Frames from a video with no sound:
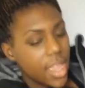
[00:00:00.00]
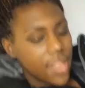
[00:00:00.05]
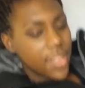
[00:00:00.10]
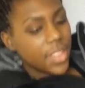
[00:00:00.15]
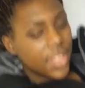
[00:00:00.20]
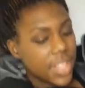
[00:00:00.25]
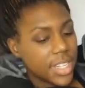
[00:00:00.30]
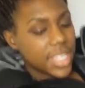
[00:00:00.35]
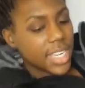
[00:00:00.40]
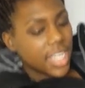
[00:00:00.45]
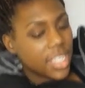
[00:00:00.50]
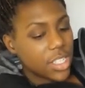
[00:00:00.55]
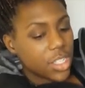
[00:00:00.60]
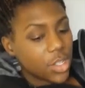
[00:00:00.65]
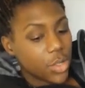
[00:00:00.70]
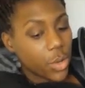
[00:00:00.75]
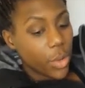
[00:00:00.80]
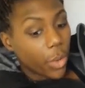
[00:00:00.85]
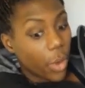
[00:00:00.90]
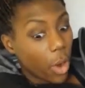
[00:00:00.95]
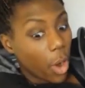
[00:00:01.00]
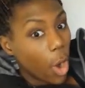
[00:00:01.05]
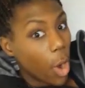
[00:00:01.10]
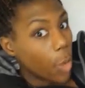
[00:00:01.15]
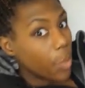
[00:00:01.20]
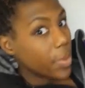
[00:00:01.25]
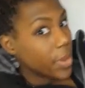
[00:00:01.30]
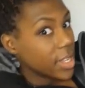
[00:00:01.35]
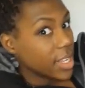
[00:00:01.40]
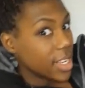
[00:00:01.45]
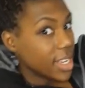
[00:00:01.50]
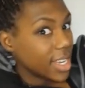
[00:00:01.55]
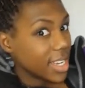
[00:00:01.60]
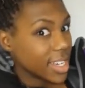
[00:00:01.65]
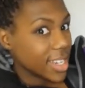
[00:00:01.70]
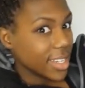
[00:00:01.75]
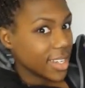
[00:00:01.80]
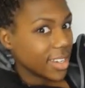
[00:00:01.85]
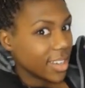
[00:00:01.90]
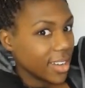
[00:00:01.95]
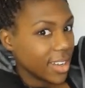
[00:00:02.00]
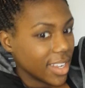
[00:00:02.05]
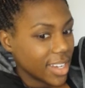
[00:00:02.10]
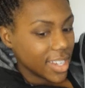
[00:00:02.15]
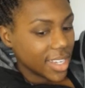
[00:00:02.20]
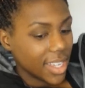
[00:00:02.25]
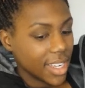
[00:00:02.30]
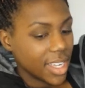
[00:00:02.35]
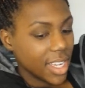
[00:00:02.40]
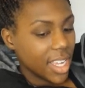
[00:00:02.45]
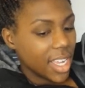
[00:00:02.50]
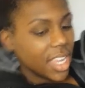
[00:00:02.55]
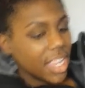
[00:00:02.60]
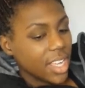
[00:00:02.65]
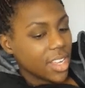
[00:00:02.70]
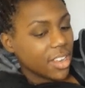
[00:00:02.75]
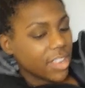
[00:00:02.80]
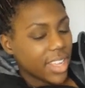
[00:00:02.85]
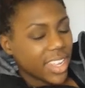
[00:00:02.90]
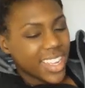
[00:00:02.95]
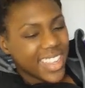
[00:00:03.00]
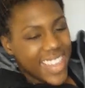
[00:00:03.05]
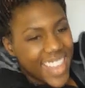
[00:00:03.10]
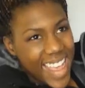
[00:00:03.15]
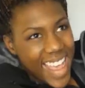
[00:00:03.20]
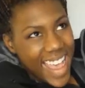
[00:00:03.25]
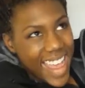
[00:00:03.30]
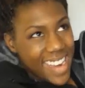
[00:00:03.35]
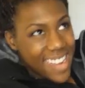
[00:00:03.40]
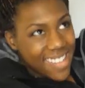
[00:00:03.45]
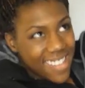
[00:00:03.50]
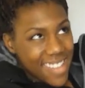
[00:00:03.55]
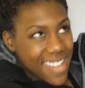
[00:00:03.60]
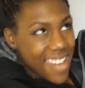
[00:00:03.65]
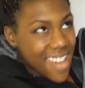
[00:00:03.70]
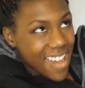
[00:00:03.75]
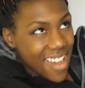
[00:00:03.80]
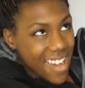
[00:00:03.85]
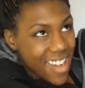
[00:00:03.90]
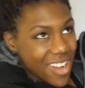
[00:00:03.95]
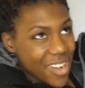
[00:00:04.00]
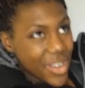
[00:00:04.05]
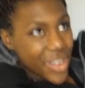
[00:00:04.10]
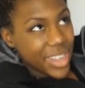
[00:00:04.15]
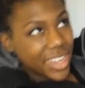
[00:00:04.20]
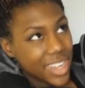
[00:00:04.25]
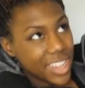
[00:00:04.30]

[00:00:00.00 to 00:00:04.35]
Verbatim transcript: and then the test you were hoping you did good on, you're like, ah, I don't know,